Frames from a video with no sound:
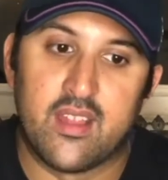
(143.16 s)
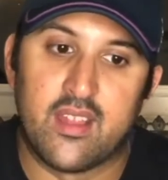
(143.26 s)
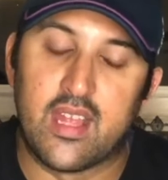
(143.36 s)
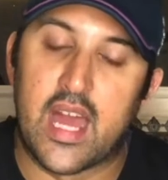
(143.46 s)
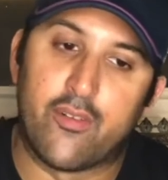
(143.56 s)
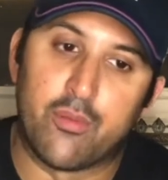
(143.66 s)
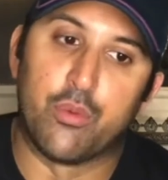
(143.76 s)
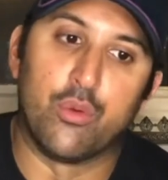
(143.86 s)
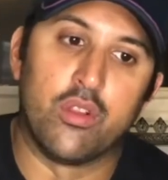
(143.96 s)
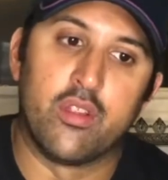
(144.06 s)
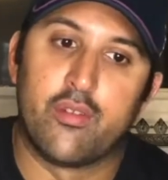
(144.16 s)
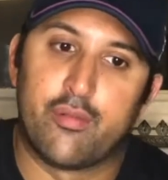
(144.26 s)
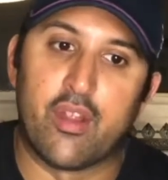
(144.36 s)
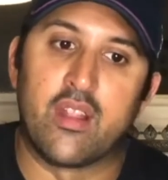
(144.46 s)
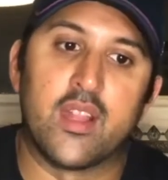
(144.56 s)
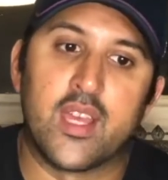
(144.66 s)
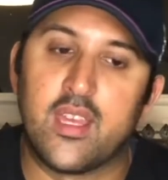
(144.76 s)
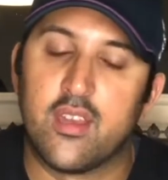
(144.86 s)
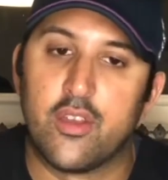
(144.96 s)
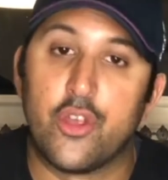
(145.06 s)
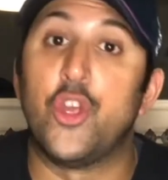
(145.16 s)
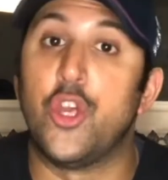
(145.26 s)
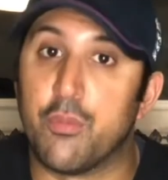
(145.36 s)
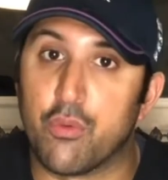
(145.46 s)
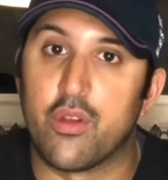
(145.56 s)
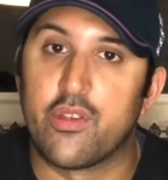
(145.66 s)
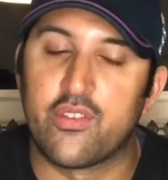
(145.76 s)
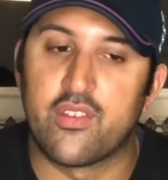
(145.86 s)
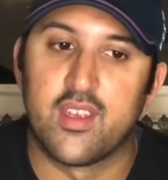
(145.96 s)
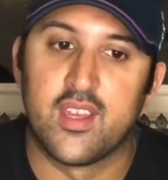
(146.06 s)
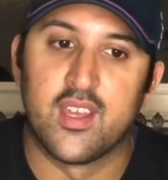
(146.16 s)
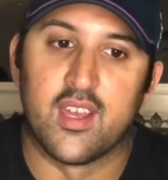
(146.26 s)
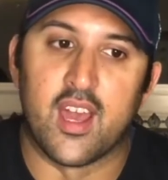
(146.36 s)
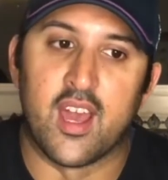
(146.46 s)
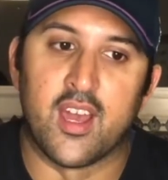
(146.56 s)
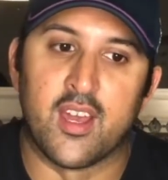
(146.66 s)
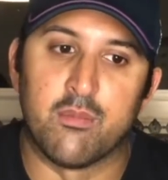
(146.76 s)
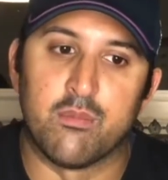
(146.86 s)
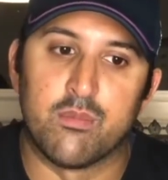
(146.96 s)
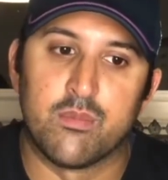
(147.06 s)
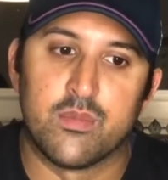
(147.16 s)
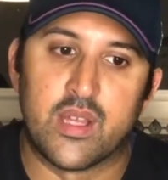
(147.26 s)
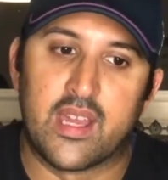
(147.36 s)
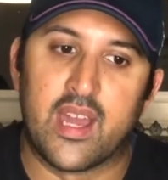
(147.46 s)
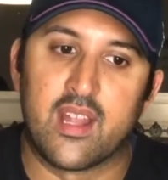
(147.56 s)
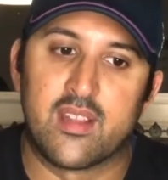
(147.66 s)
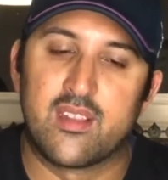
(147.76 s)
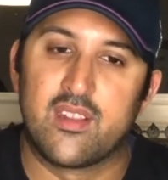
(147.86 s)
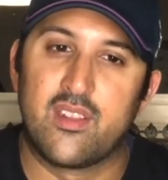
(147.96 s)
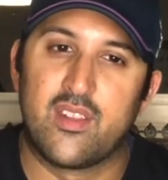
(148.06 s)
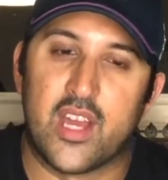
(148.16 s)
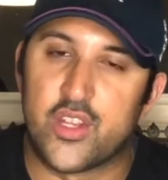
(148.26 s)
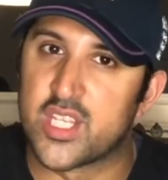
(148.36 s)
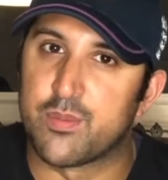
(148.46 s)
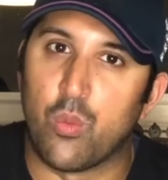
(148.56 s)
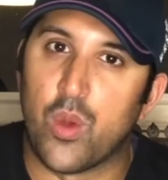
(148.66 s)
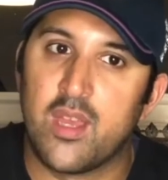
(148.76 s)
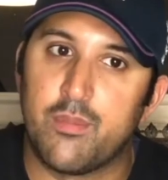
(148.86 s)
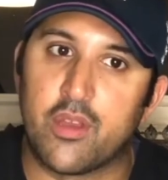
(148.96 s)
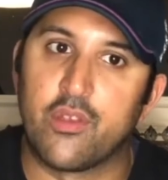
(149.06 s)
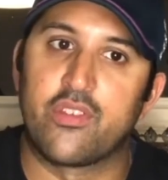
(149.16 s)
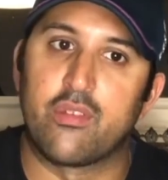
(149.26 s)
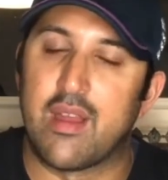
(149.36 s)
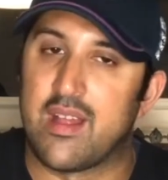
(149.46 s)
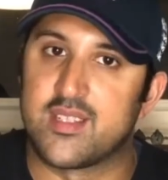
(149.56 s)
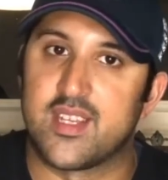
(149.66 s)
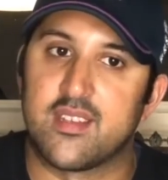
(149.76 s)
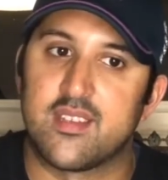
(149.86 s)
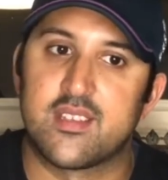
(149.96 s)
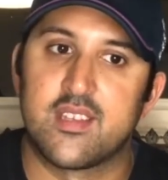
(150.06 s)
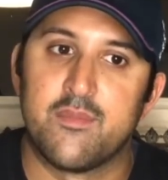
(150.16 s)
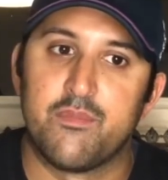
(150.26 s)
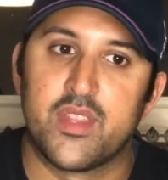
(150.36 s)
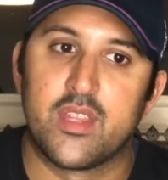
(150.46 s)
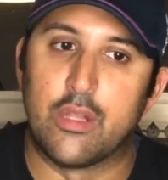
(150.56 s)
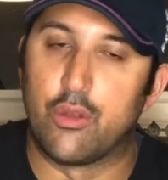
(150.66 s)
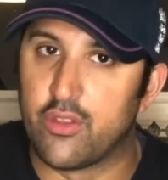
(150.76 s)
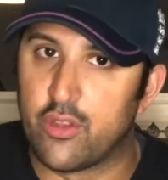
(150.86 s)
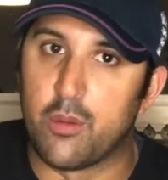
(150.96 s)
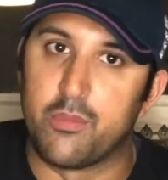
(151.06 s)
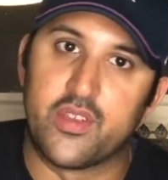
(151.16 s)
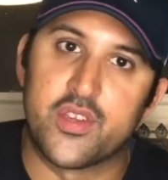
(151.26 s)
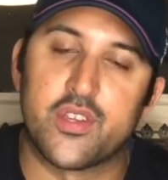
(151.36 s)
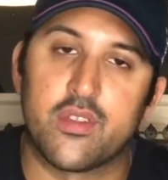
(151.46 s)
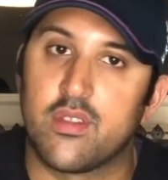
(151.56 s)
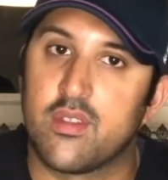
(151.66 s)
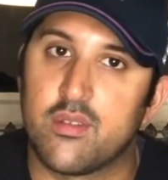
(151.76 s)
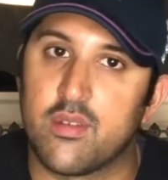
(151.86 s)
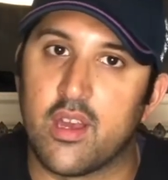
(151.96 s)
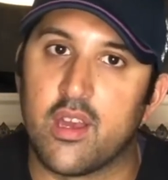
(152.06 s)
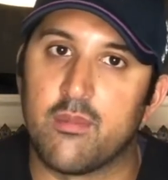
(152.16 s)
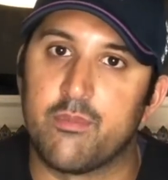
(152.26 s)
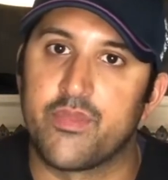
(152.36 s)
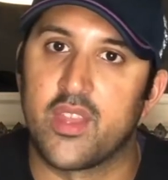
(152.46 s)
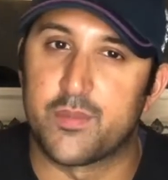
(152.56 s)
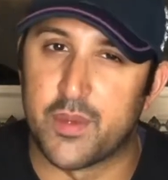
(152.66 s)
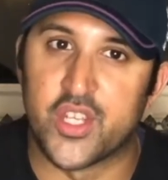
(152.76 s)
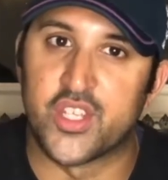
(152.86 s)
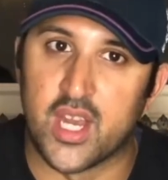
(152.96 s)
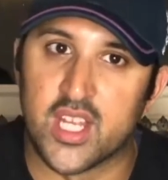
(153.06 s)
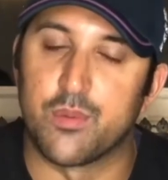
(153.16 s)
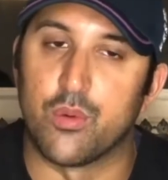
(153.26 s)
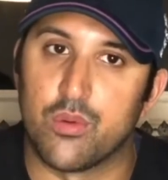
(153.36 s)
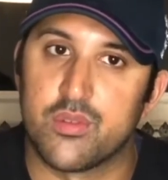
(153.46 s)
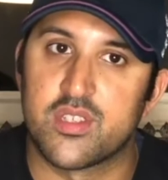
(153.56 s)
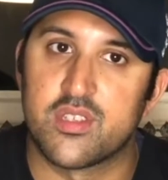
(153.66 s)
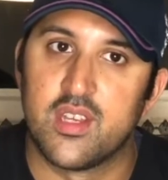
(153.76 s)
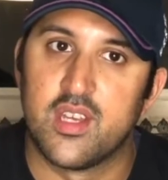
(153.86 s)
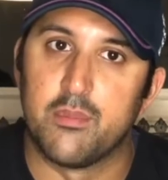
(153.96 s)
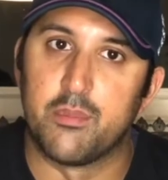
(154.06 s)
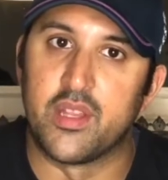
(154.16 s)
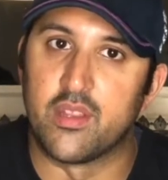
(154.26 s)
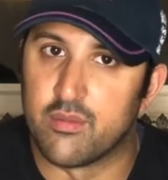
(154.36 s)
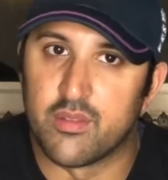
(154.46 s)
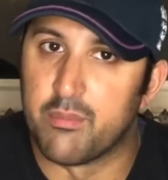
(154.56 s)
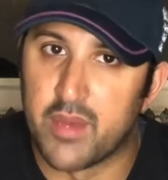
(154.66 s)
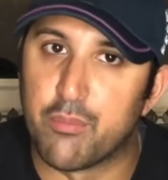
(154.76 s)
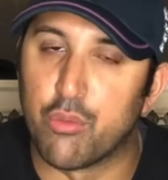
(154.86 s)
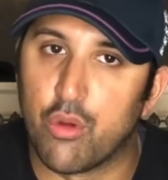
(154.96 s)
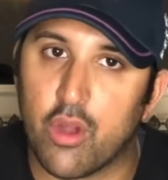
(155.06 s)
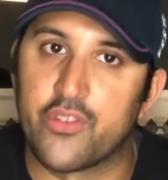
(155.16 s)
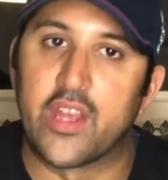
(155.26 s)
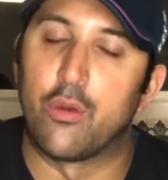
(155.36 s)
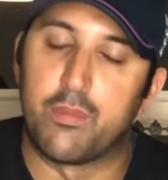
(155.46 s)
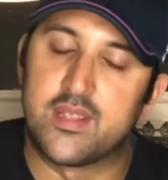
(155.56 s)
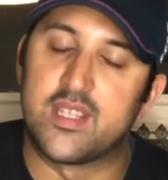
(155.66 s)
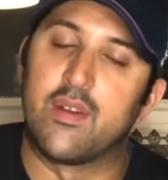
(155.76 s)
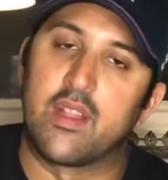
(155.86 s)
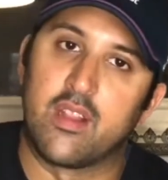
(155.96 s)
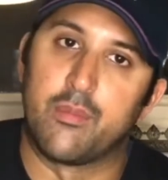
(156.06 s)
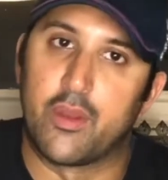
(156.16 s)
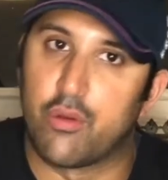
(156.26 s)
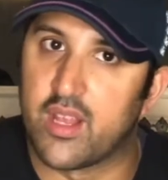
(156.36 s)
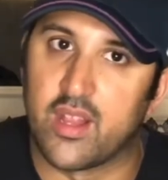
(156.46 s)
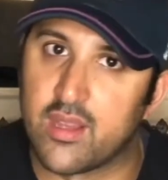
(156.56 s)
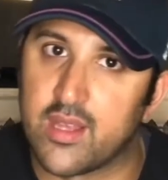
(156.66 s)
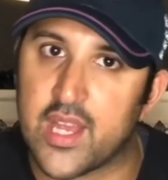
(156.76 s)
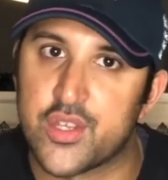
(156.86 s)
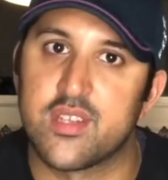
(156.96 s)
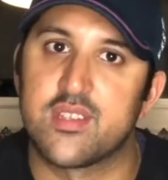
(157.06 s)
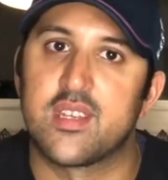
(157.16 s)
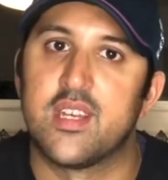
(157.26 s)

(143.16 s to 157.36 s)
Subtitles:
affable, friendly, humorous, and kind of digestible way, because the reality is they're looking at the competition. Especially Sky Sports being the main broadcast. I know BT have had a little bit of cricket like the Ashes